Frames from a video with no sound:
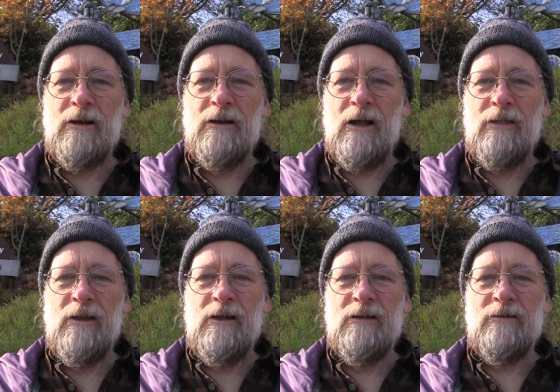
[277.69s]
and
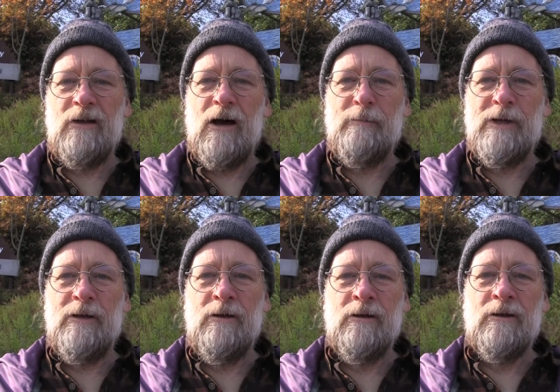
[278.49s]
nothing can stop it.
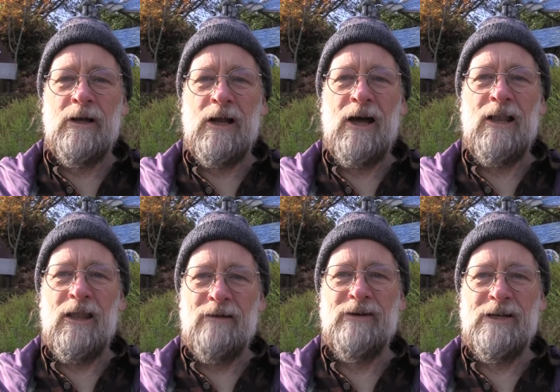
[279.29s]
And I
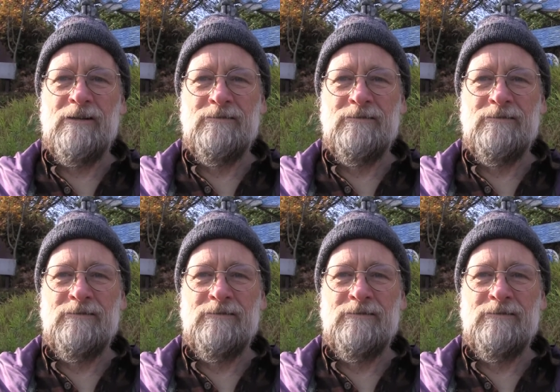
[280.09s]
love it.